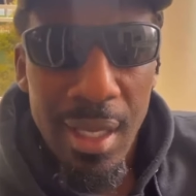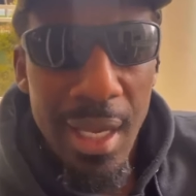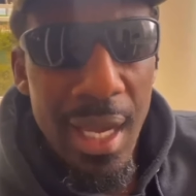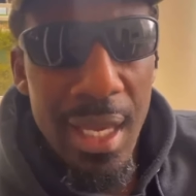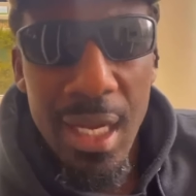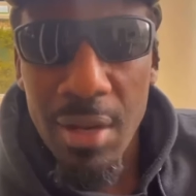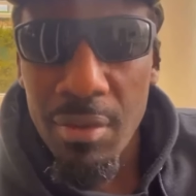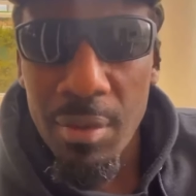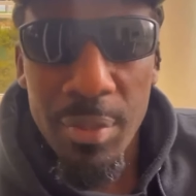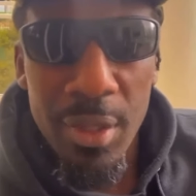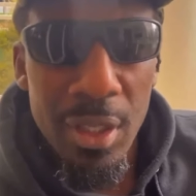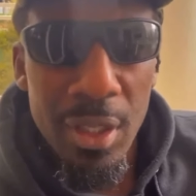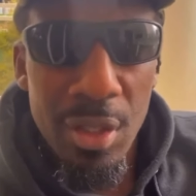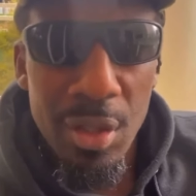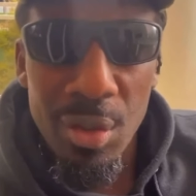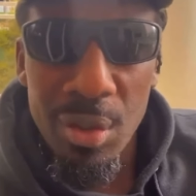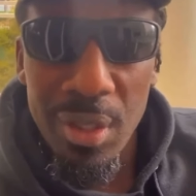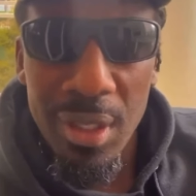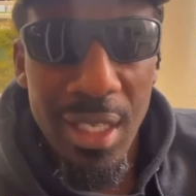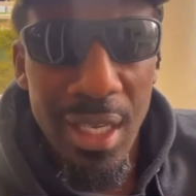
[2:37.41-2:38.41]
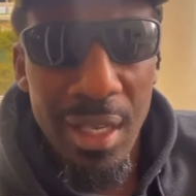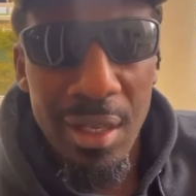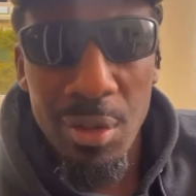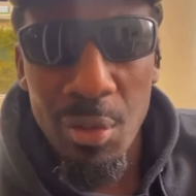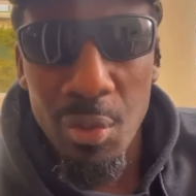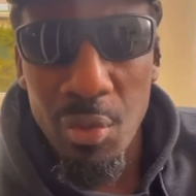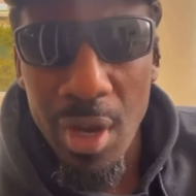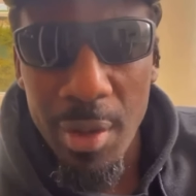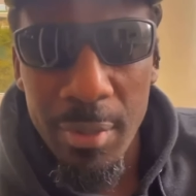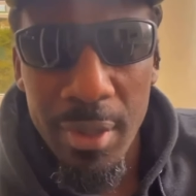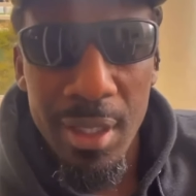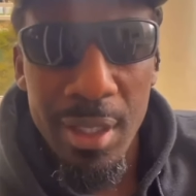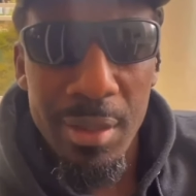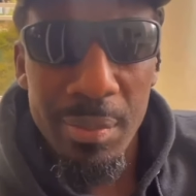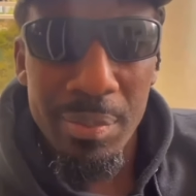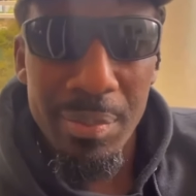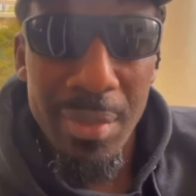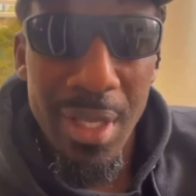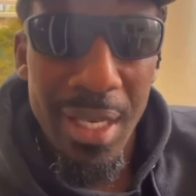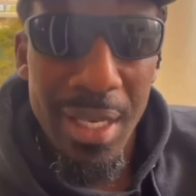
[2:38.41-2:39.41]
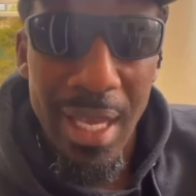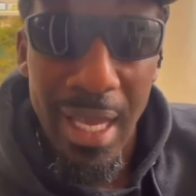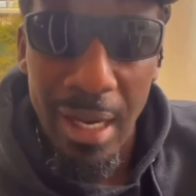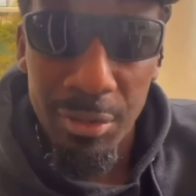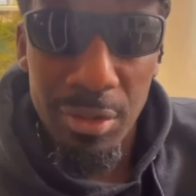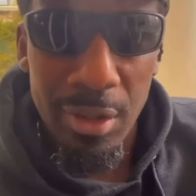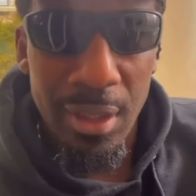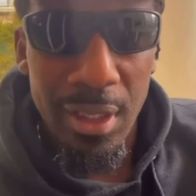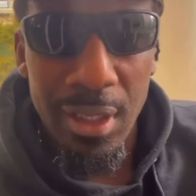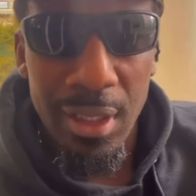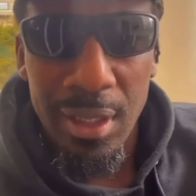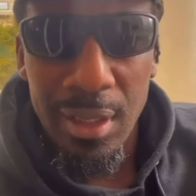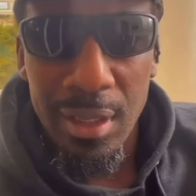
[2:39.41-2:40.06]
Ain't never been cool to kill women and, and elderly.